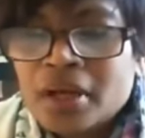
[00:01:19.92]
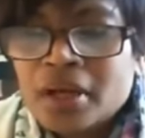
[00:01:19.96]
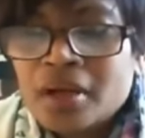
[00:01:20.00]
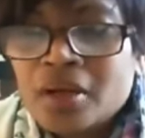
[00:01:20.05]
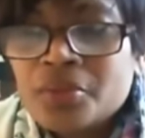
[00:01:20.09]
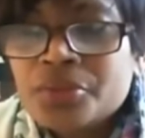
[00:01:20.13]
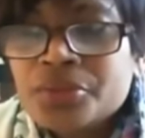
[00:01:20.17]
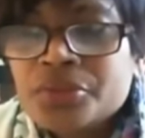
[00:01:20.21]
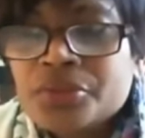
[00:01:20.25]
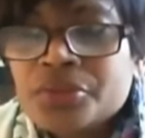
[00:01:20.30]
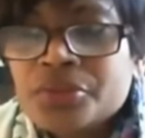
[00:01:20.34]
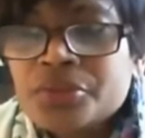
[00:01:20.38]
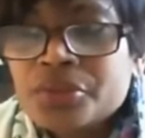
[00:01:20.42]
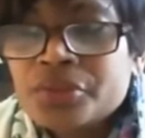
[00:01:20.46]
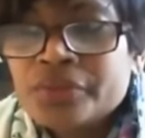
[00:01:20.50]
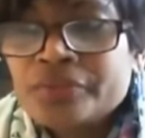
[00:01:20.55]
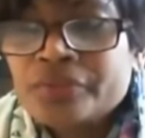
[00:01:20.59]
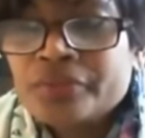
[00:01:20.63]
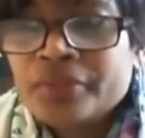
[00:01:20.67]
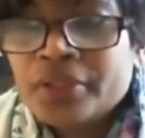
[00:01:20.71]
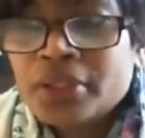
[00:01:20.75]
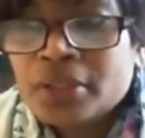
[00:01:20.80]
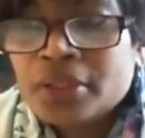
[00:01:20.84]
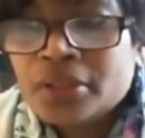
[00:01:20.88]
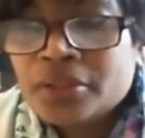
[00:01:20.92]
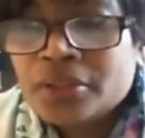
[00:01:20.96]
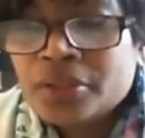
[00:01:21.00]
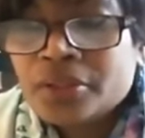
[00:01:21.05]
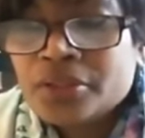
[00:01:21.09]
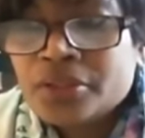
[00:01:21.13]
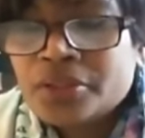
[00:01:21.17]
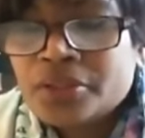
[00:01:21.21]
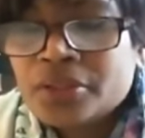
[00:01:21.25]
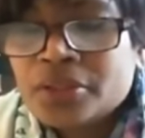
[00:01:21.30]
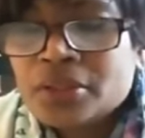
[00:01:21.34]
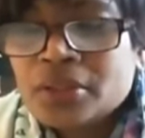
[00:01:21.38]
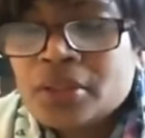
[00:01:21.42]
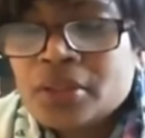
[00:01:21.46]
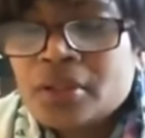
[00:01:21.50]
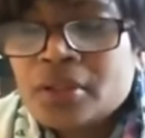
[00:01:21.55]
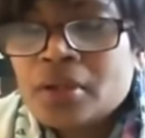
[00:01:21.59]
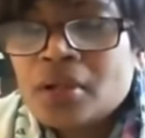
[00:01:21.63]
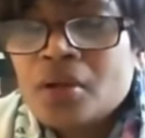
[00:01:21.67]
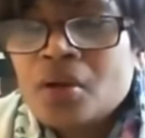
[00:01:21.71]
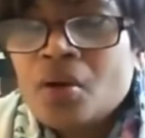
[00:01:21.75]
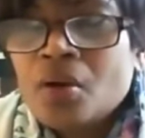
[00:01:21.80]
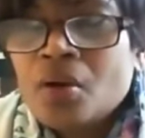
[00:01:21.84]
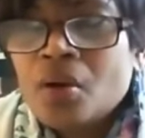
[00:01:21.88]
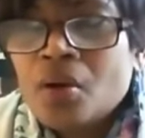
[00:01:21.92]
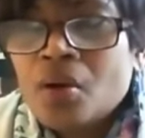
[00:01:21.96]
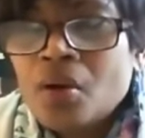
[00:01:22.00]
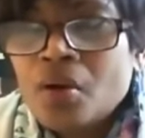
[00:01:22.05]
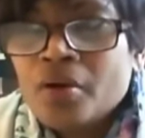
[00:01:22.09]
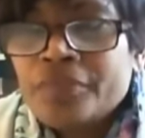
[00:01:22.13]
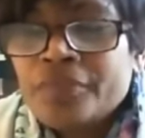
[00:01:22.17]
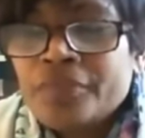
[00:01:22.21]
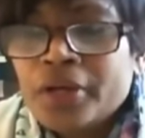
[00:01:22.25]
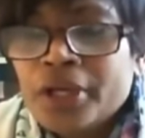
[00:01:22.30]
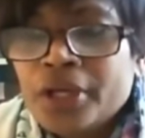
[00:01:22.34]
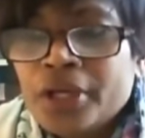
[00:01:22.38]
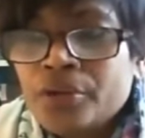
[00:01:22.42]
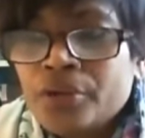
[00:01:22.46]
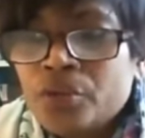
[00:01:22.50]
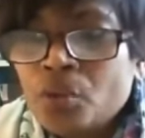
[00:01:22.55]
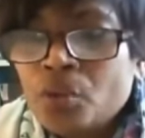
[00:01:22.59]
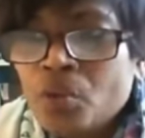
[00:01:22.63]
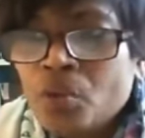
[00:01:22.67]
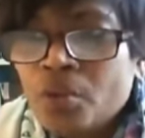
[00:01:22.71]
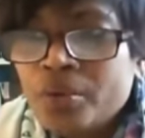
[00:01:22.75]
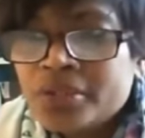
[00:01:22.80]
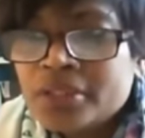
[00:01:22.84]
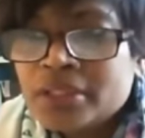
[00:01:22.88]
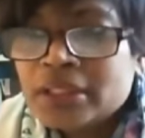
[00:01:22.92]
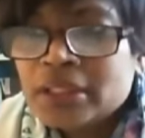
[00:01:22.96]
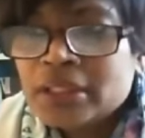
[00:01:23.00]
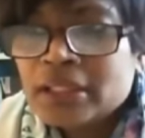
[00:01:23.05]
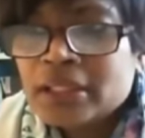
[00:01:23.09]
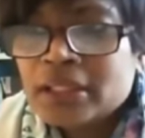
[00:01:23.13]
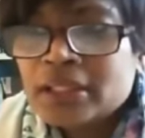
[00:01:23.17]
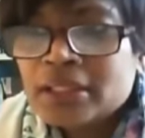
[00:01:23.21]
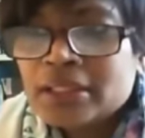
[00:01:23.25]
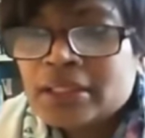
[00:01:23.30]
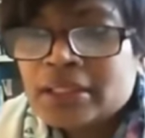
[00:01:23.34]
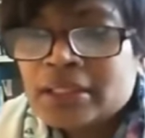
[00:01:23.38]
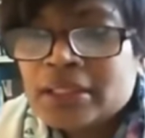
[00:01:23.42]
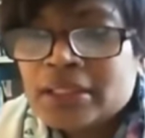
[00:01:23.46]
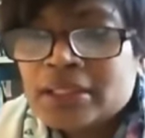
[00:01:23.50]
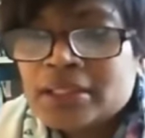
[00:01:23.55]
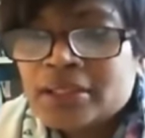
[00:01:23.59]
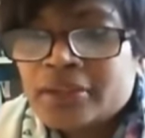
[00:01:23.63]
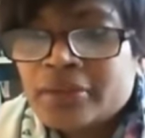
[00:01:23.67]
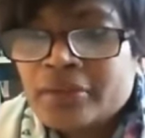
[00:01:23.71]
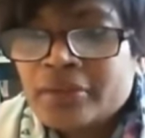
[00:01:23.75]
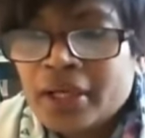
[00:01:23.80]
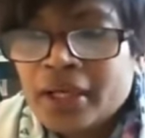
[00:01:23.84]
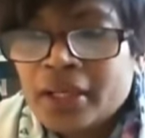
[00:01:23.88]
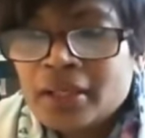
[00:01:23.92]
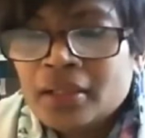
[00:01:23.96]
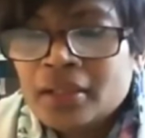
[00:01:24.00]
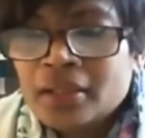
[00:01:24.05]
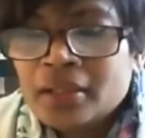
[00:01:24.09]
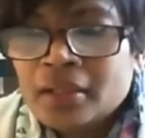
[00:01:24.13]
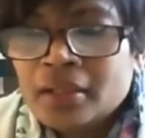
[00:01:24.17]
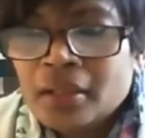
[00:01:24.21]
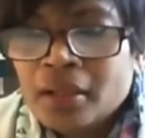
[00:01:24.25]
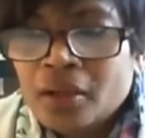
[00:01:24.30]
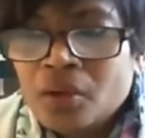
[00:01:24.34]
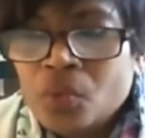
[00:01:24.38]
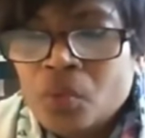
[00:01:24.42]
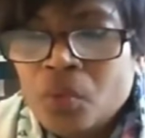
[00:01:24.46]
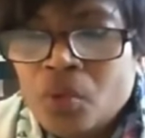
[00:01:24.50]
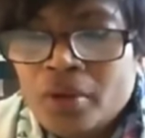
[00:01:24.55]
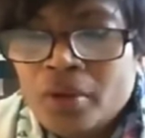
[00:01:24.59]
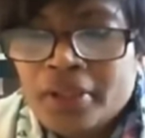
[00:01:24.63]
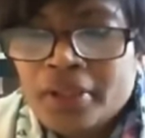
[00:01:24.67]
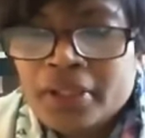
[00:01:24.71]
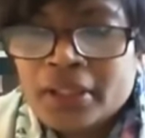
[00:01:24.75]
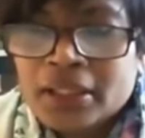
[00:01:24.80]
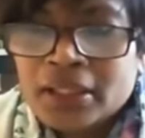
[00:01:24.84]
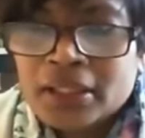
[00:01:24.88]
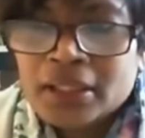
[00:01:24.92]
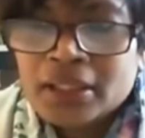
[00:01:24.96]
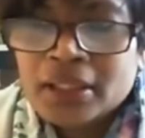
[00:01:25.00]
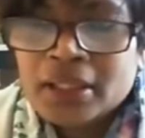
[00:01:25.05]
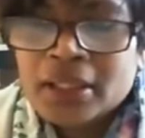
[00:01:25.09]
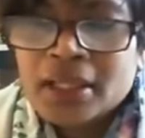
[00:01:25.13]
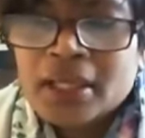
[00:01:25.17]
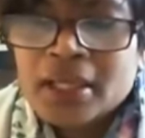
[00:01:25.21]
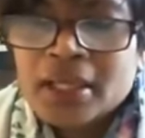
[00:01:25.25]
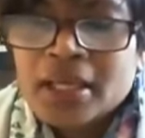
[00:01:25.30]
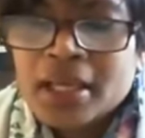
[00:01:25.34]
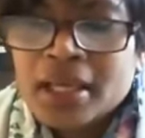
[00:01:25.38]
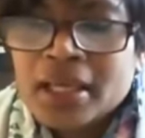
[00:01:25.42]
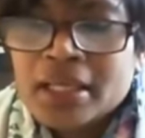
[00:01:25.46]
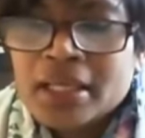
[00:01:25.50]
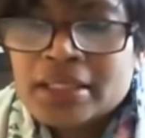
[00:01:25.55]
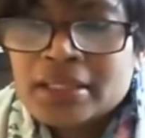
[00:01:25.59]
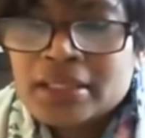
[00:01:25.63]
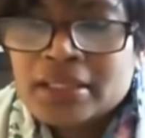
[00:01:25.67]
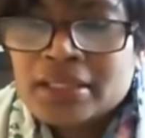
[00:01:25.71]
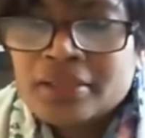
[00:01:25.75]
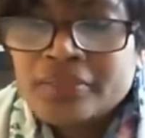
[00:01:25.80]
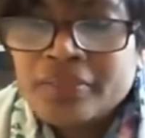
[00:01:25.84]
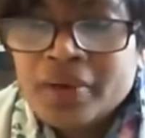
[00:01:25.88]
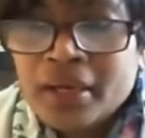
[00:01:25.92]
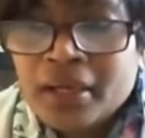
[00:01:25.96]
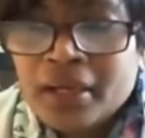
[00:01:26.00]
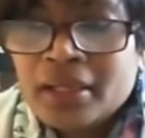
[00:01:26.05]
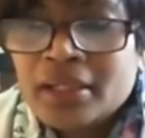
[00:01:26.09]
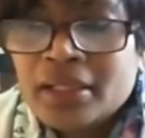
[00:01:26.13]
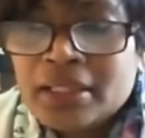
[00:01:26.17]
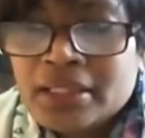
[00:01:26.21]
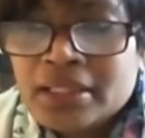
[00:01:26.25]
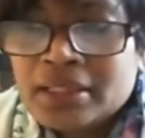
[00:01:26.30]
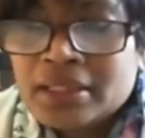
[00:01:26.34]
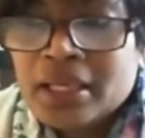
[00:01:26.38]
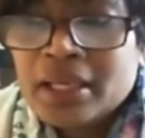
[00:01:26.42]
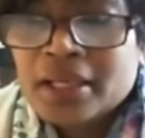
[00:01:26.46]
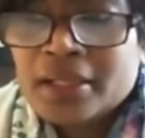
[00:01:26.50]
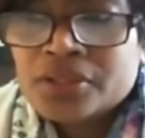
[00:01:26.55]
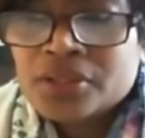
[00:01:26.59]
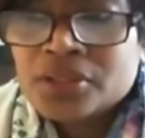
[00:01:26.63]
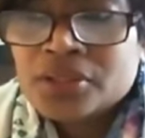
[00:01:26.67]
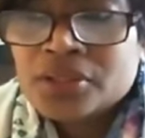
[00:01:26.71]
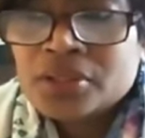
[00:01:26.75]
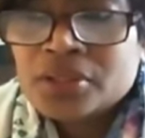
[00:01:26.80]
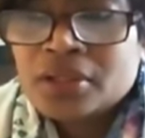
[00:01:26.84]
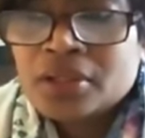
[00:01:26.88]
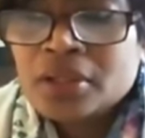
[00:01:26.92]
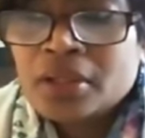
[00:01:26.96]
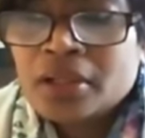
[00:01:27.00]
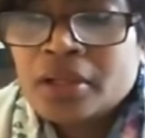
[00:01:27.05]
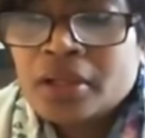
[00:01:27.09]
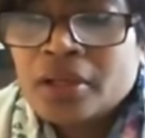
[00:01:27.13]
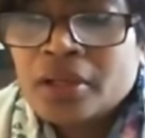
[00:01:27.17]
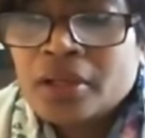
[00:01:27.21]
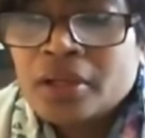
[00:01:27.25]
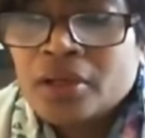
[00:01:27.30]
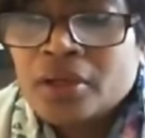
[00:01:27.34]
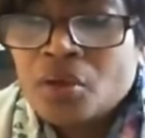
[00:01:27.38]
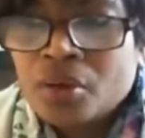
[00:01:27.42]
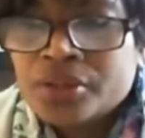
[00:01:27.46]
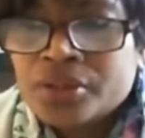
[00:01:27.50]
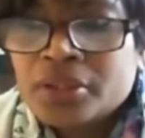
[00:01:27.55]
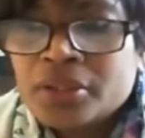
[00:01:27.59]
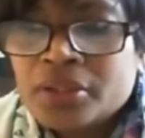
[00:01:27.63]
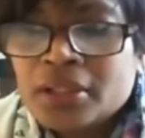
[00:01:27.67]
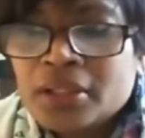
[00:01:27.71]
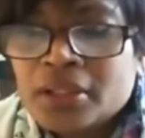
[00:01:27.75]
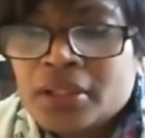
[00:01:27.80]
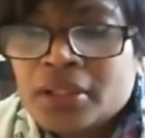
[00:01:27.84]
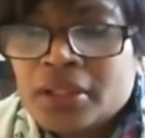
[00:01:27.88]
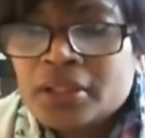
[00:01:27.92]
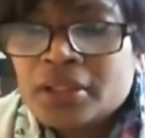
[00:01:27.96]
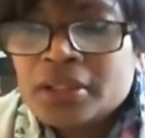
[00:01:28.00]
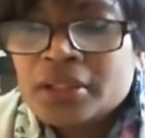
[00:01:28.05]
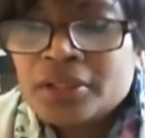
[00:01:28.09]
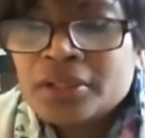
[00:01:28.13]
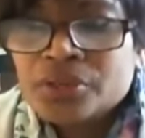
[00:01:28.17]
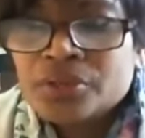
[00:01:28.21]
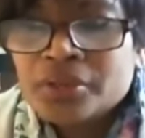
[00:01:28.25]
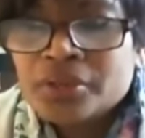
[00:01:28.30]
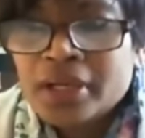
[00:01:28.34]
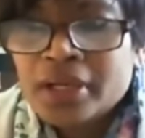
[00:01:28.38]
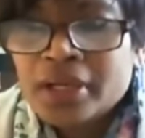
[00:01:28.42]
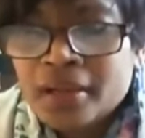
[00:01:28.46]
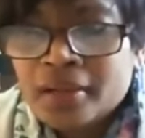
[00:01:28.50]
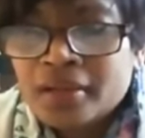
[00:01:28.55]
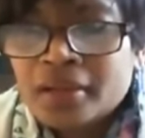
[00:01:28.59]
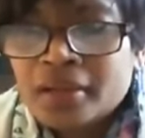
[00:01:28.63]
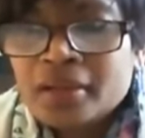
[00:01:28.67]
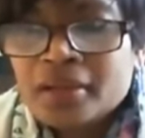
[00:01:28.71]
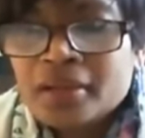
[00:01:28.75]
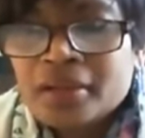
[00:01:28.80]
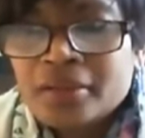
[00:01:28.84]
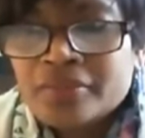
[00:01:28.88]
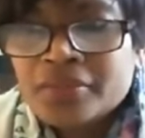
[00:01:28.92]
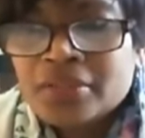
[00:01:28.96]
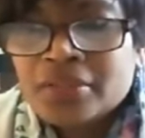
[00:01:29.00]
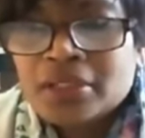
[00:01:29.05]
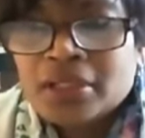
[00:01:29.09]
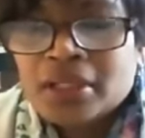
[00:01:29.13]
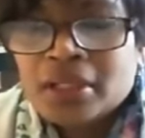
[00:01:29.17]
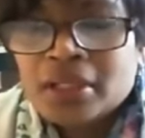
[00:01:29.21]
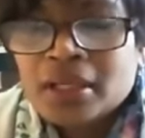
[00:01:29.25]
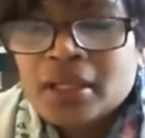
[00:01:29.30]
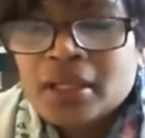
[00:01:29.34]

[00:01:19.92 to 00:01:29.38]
thousands of years of endorsing such graded inequality as divinely sanctioned and lodging it into narratives